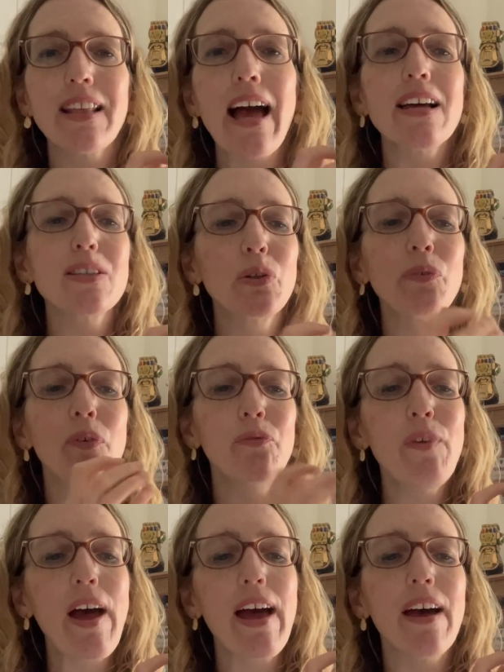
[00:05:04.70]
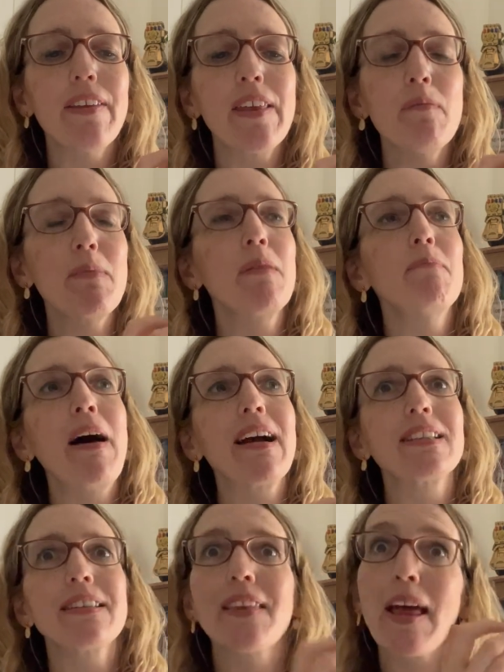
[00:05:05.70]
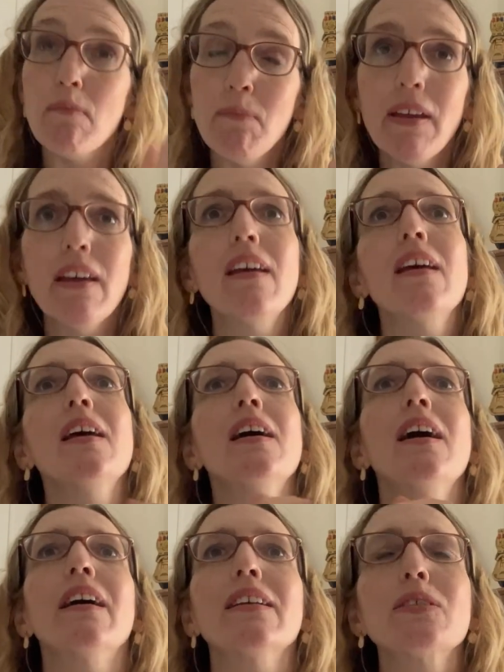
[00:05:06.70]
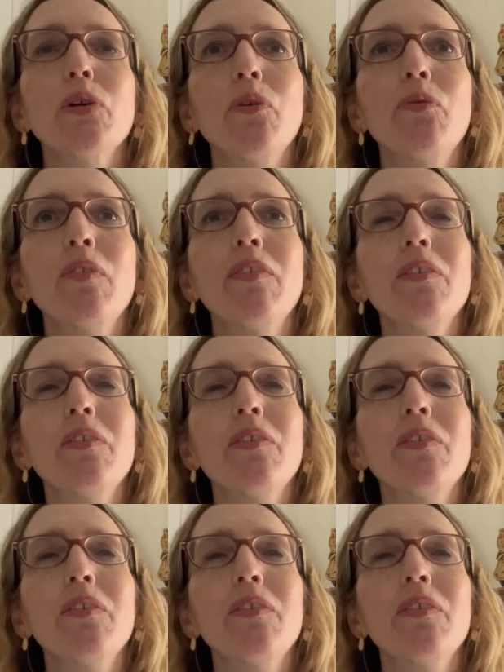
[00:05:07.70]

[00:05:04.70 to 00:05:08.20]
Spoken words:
that sort of affair, then impacts them, and it sort of